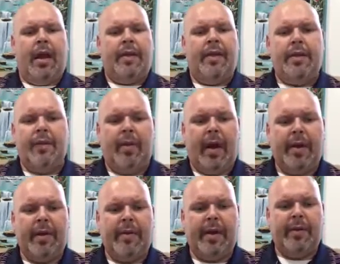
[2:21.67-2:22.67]
And this
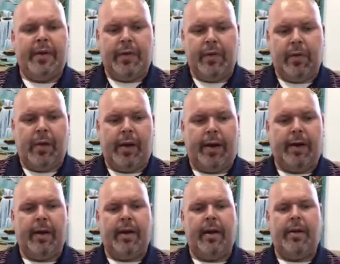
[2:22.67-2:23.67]
reminded me of a story
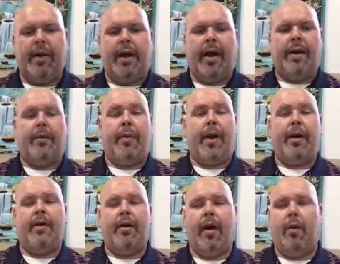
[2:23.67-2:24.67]
that I had
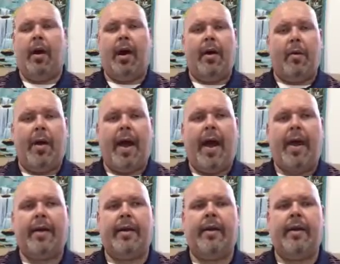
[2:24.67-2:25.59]
read a while back.